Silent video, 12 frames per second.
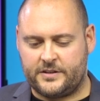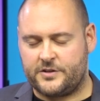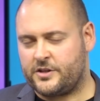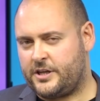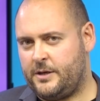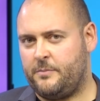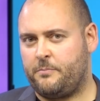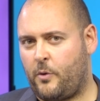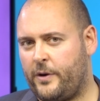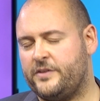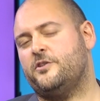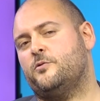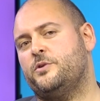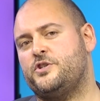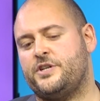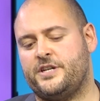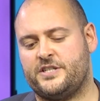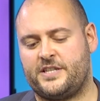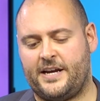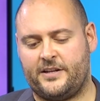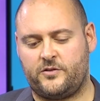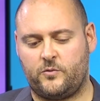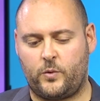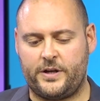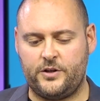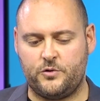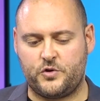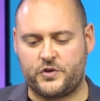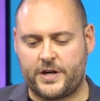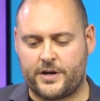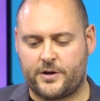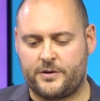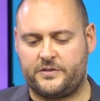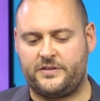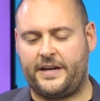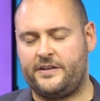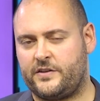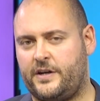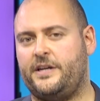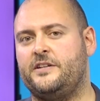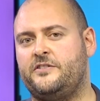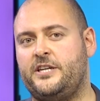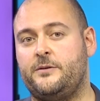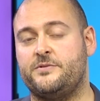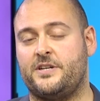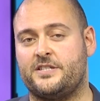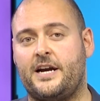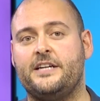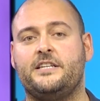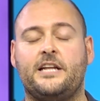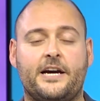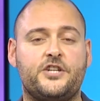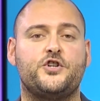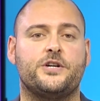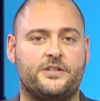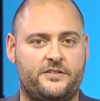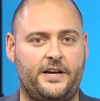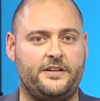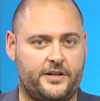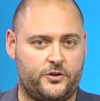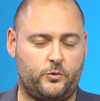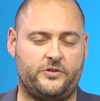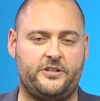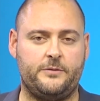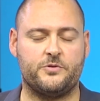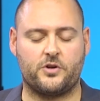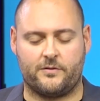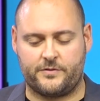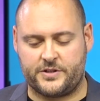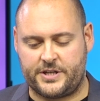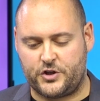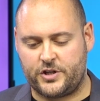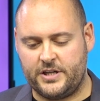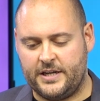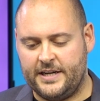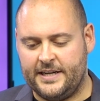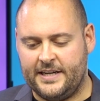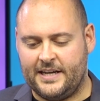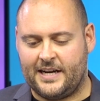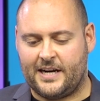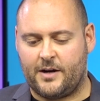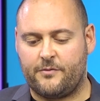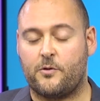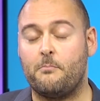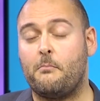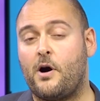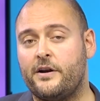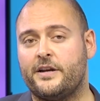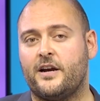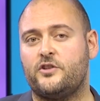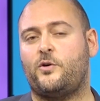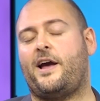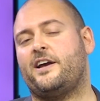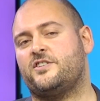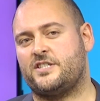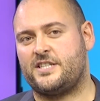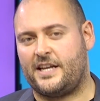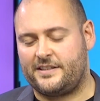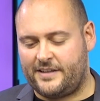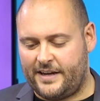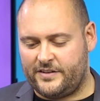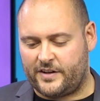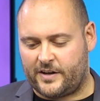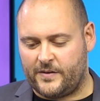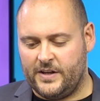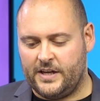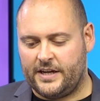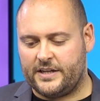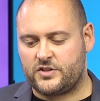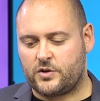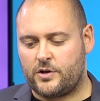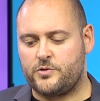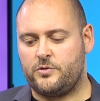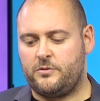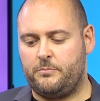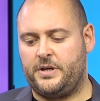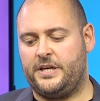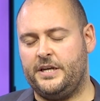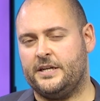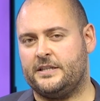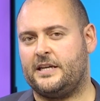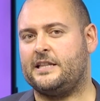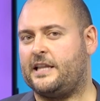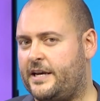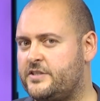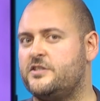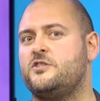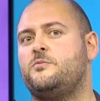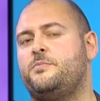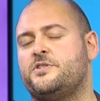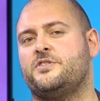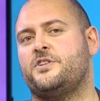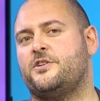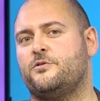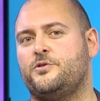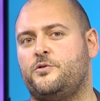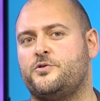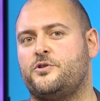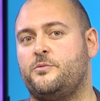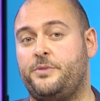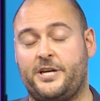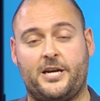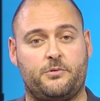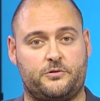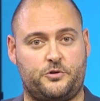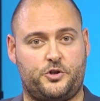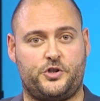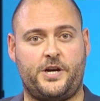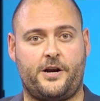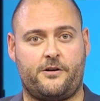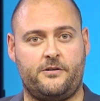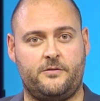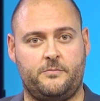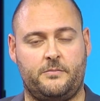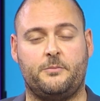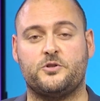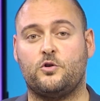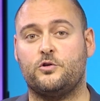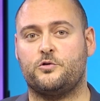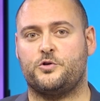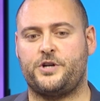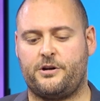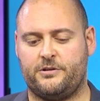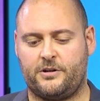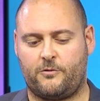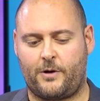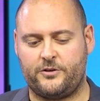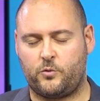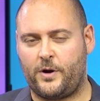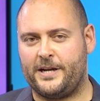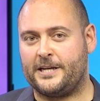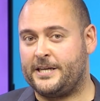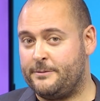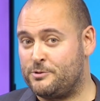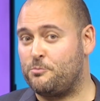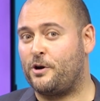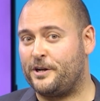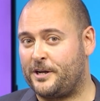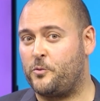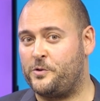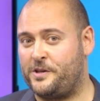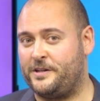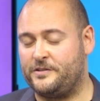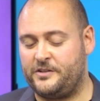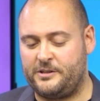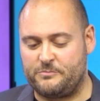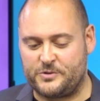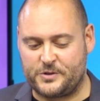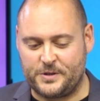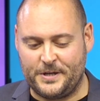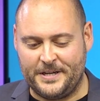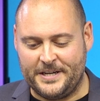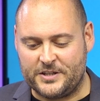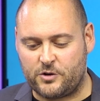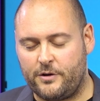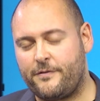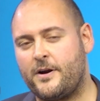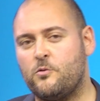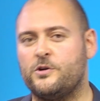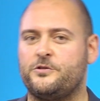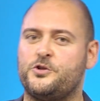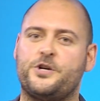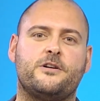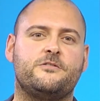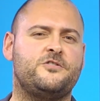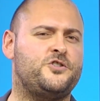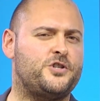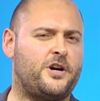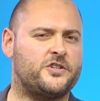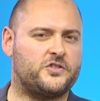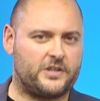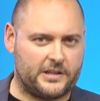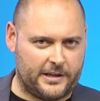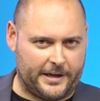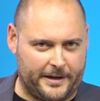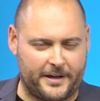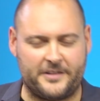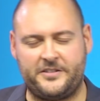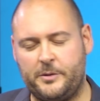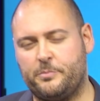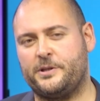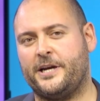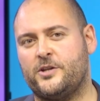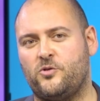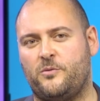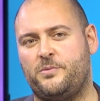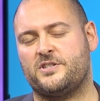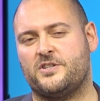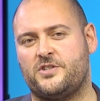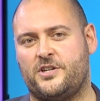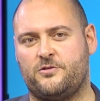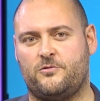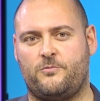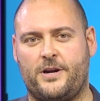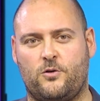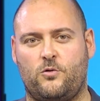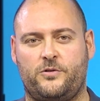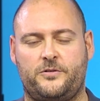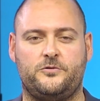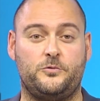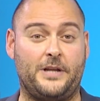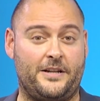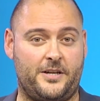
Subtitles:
there's a key point here, which is that when you share data in Teams, as I did, I shared data into a Teams conversation. For Monica to access that data, it starts with me, that licensed Business Central user, being able to share, but I must also share in the right way that keeps Monica within Teams. So if I were to share just a link, a deep link to a Business Central record, to that